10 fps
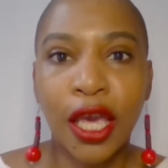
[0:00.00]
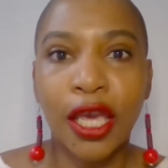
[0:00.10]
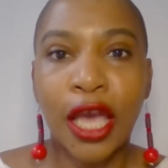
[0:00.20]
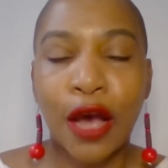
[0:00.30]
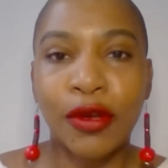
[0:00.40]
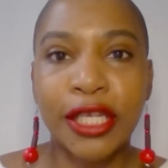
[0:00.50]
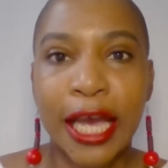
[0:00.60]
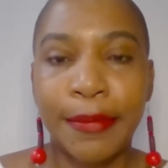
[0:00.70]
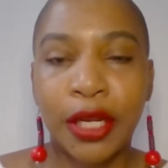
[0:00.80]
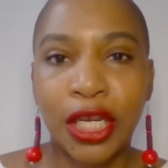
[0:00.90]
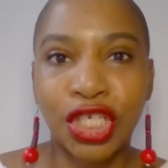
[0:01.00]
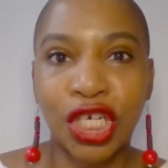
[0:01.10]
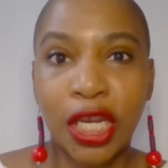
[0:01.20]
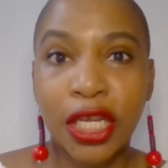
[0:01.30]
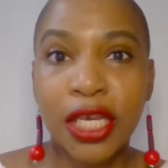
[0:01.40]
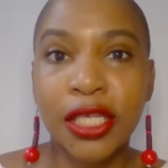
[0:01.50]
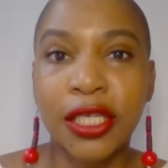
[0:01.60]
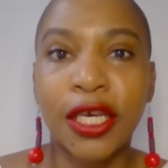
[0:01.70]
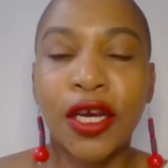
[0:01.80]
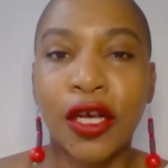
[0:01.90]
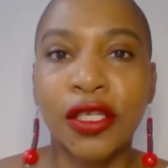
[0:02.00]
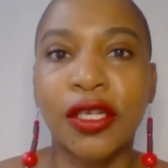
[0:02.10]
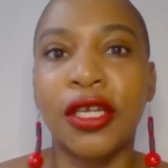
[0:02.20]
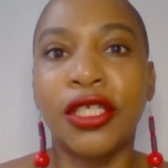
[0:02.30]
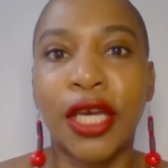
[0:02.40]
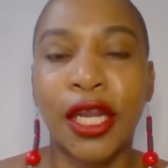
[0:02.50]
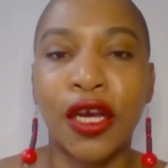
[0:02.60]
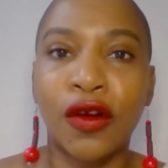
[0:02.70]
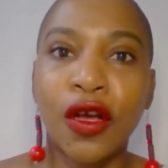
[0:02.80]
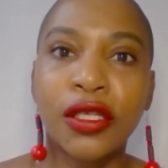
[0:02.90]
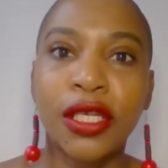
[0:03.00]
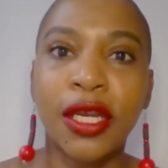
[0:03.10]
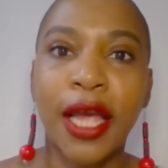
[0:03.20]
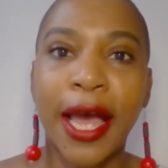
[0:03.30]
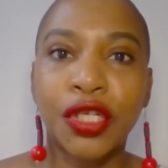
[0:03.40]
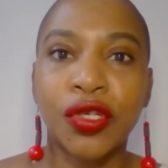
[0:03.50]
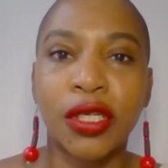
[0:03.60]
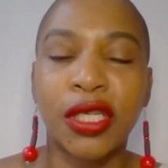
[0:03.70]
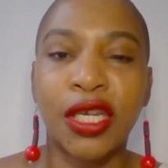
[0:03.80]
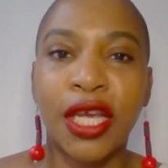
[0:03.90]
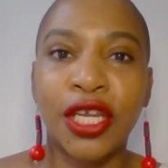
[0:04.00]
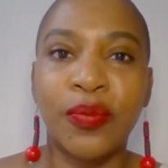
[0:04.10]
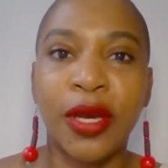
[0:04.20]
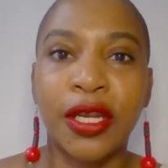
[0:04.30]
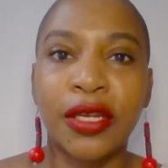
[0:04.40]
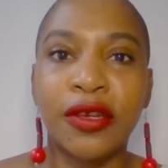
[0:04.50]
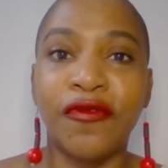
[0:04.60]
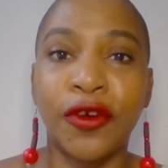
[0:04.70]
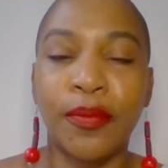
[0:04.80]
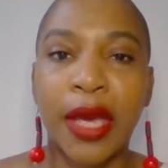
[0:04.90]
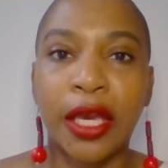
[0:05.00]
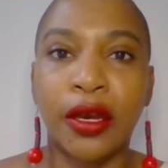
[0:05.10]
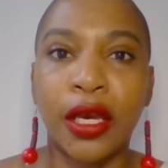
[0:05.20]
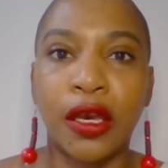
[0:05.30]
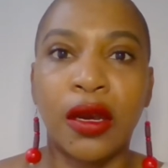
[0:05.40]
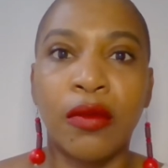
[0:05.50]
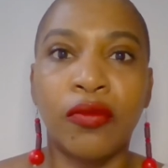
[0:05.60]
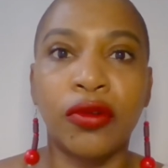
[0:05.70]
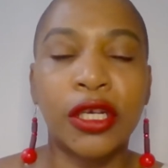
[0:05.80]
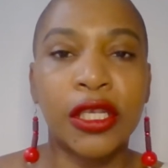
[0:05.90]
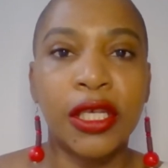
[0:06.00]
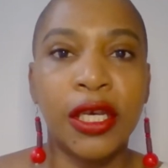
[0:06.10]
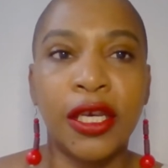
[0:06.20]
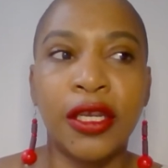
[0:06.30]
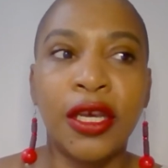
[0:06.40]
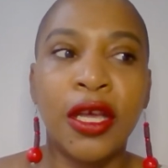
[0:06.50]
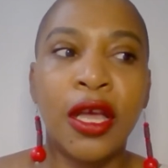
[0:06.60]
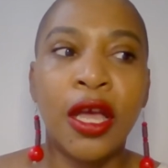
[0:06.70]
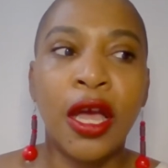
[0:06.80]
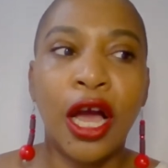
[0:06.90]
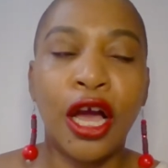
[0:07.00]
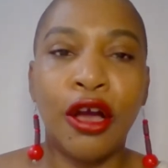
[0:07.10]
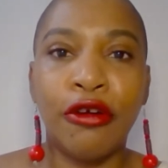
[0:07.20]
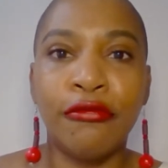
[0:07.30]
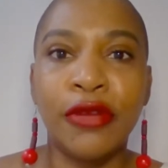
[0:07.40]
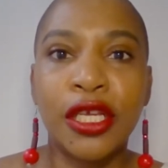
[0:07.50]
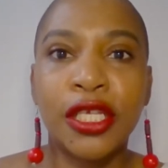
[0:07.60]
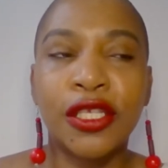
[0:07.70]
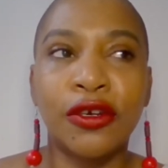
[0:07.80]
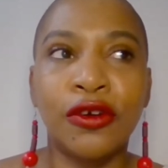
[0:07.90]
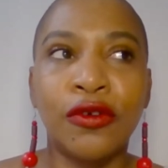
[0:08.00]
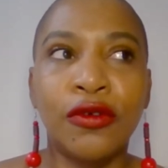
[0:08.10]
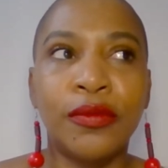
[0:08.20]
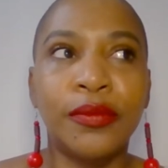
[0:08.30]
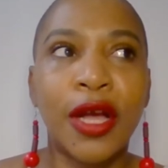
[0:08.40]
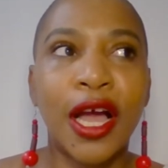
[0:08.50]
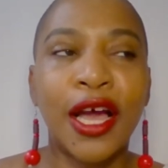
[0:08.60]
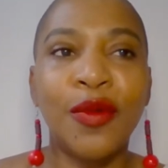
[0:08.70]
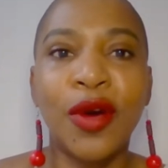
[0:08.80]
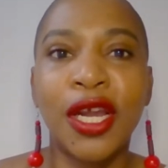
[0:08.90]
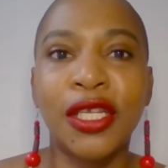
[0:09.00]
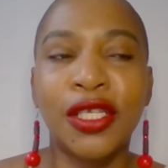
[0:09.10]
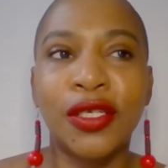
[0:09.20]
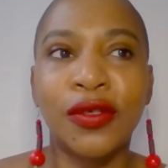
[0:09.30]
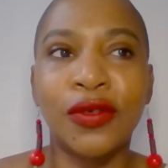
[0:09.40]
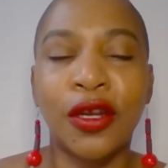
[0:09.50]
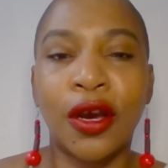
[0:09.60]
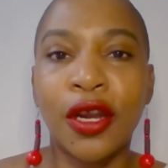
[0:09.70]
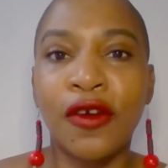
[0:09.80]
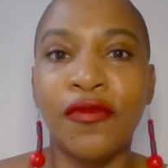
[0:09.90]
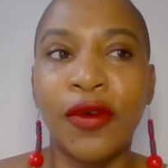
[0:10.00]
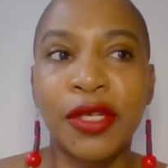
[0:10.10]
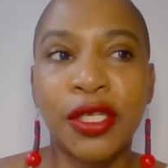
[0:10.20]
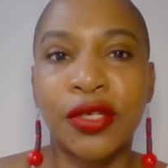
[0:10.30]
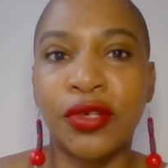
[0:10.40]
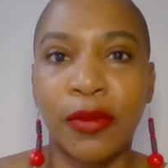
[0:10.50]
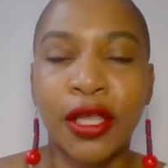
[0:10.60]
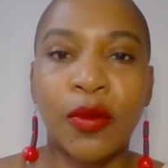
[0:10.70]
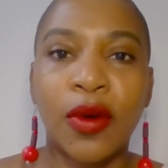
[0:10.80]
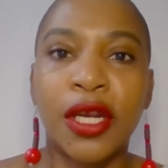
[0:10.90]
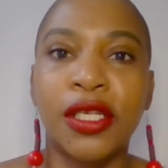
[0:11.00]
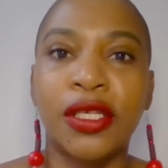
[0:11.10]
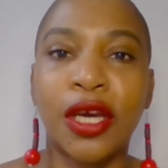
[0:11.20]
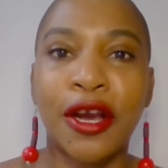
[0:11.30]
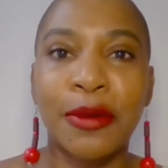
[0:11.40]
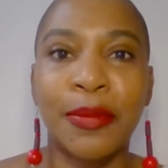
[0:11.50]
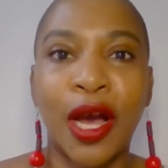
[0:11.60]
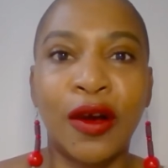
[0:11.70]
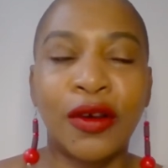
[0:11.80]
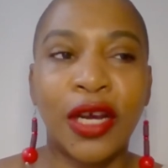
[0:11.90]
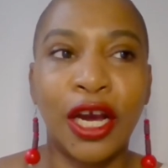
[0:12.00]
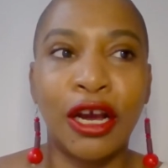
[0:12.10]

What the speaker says: Hey y'all, what's happening? Chinese here, also known as China L. Colston, actress and independent filmmaker here in Brooklyn. So I wanted to, in honor of Women's History Month, I wanted to talk about